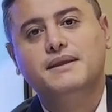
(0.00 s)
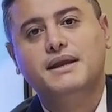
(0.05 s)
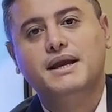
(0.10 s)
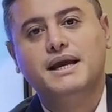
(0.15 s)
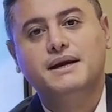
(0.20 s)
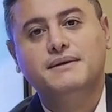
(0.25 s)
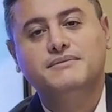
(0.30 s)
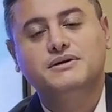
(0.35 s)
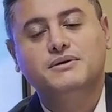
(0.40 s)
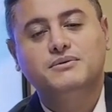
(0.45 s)

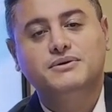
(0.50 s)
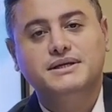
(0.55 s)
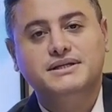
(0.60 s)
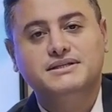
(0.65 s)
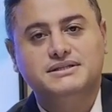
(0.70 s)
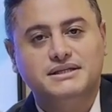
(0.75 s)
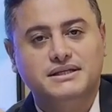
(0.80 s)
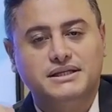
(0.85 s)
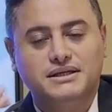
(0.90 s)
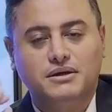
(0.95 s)
after
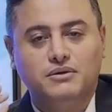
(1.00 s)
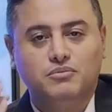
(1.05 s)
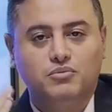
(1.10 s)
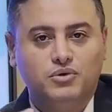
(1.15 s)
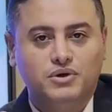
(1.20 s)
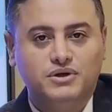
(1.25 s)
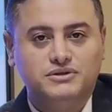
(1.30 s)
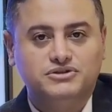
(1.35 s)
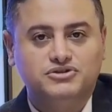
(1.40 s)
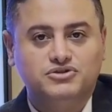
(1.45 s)
resting,
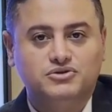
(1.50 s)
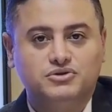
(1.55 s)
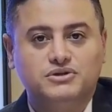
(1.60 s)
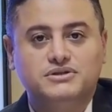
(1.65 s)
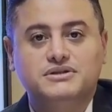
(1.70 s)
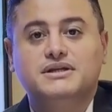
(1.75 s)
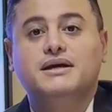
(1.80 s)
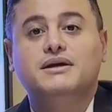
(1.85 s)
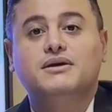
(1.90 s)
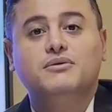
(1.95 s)
wants to
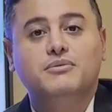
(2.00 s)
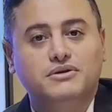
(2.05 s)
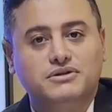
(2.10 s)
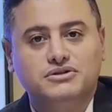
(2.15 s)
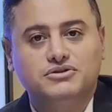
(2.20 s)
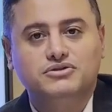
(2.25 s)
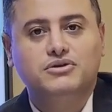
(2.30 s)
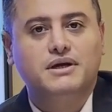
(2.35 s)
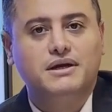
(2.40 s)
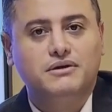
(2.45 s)
continue
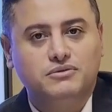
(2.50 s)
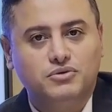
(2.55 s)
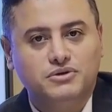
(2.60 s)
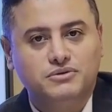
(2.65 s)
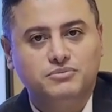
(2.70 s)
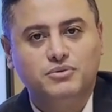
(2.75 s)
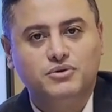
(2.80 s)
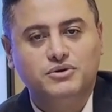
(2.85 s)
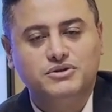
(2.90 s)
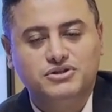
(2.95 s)
its trend
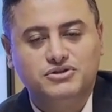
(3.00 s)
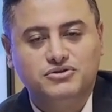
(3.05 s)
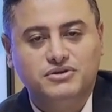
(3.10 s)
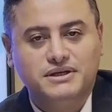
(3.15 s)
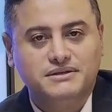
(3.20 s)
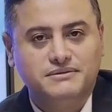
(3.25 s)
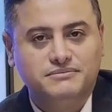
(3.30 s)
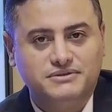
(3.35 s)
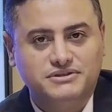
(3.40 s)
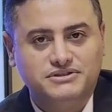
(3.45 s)
with more
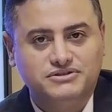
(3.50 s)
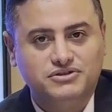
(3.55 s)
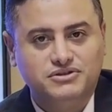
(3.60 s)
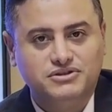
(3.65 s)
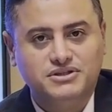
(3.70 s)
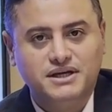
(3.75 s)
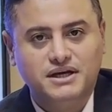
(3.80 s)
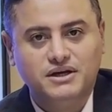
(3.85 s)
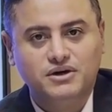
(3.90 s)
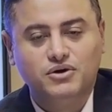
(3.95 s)
strength. Mr.
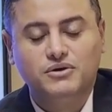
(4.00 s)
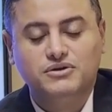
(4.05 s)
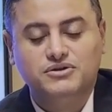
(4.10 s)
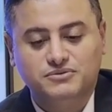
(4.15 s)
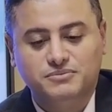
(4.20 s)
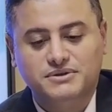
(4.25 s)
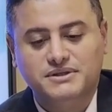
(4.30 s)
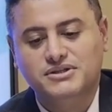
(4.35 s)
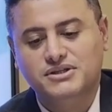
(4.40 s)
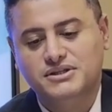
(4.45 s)
Da also
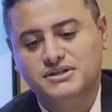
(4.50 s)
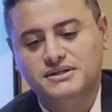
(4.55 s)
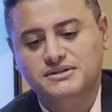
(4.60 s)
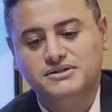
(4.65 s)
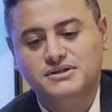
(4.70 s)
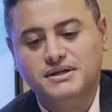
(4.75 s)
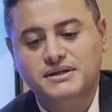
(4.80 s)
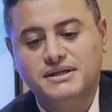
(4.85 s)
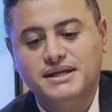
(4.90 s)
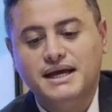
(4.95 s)
mentioned a
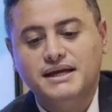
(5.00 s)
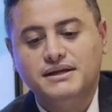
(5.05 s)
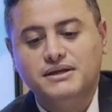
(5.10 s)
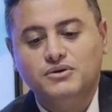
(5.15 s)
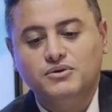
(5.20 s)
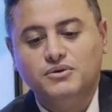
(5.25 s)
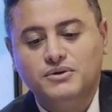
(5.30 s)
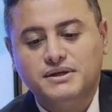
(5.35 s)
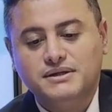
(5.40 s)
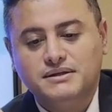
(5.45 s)
third
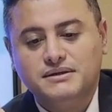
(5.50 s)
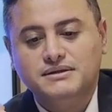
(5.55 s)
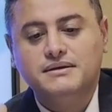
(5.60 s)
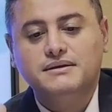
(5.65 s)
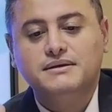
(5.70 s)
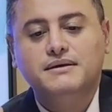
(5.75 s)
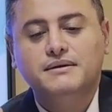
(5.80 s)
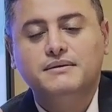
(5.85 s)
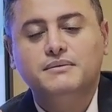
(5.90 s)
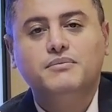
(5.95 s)
category
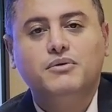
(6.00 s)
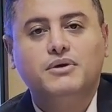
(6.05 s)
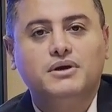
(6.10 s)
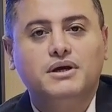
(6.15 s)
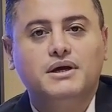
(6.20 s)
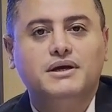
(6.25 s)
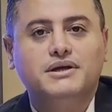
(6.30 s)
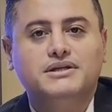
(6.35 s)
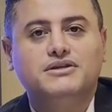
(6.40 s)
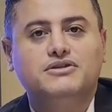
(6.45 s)

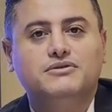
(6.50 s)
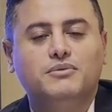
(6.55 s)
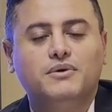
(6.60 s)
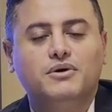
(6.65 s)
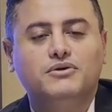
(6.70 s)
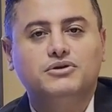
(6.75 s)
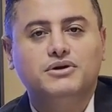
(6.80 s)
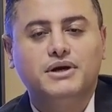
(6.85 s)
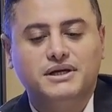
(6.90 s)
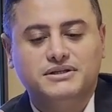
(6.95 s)
regarding small
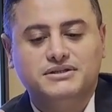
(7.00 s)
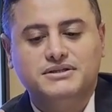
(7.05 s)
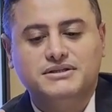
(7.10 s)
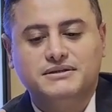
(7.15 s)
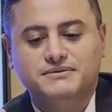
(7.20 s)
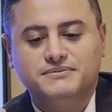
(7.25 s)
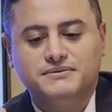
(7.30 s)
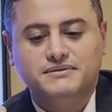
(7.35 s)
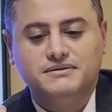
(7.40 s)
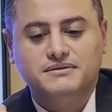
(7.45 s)
trends.
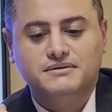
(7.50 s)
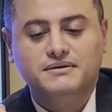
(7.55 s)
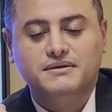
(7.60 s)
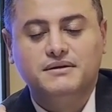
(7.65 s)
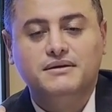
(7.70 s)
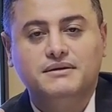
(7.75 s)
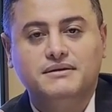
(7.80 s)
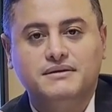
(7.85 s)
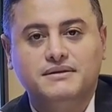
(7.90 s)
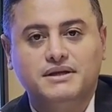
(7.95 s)

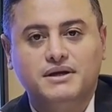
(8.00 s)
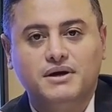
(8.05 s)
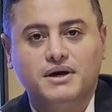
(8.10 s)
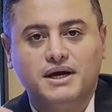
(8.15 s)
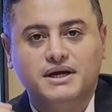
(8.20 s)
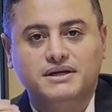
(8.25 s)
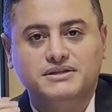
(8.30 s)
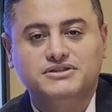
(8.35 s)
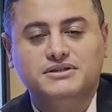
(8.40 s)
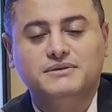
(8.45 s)
There
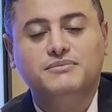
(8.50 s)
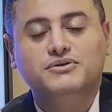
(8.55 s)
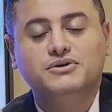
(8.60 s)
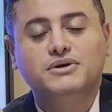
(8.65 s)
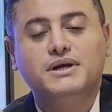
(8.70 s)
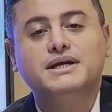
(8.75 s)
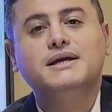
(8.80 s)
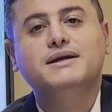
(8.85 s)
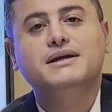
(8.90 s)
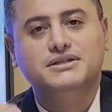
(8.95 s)
are some
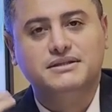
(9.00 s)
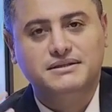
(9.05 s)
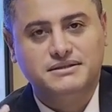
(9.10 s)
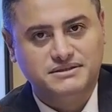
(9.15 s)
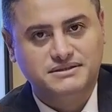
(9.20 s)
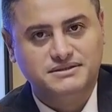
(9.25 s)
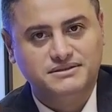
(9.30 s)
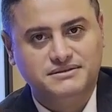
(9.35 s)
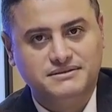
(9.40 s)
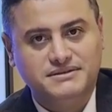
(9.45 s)
trends
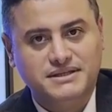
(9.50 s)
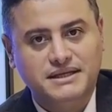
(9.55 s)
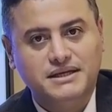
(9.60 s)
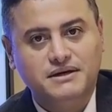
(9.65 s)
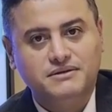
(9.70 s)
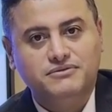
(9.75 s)
that are